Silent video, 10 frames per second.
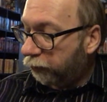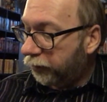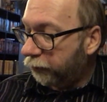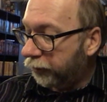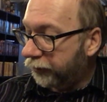
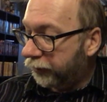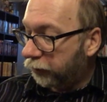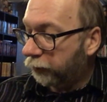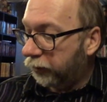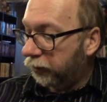one was
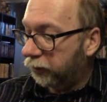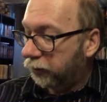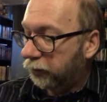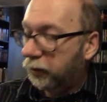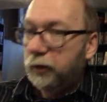this one here.
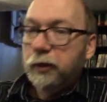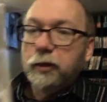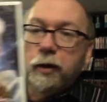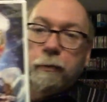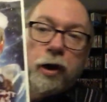
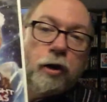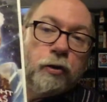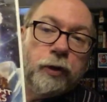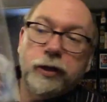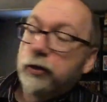
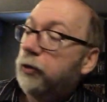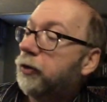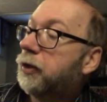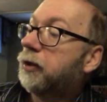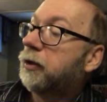Power
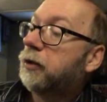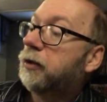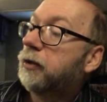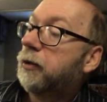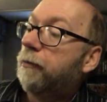Rangers,
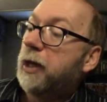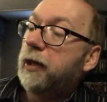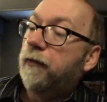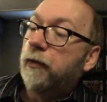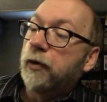
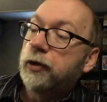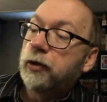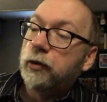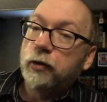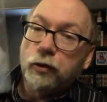
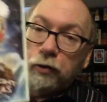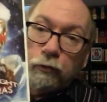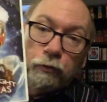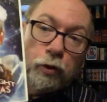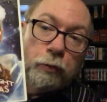Megaforce,
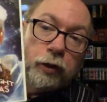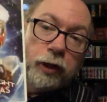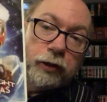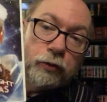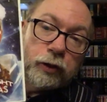Robo
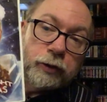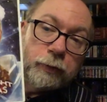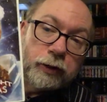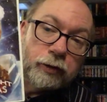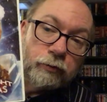Knight
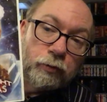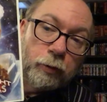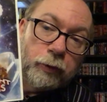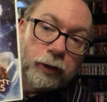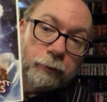Christmas,
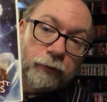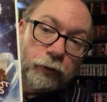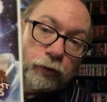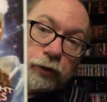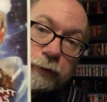Robo Knight
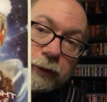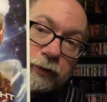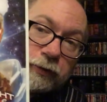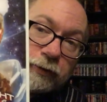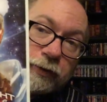Before
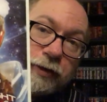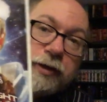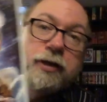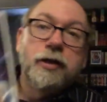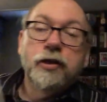Christmas.
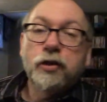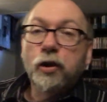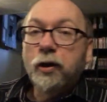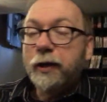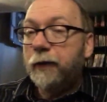
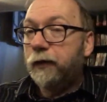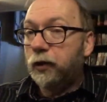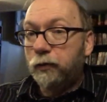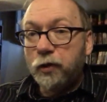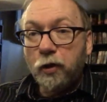So if
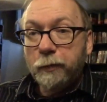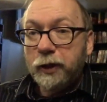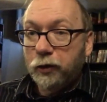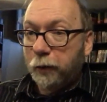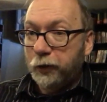you know
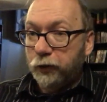me, you know I'm a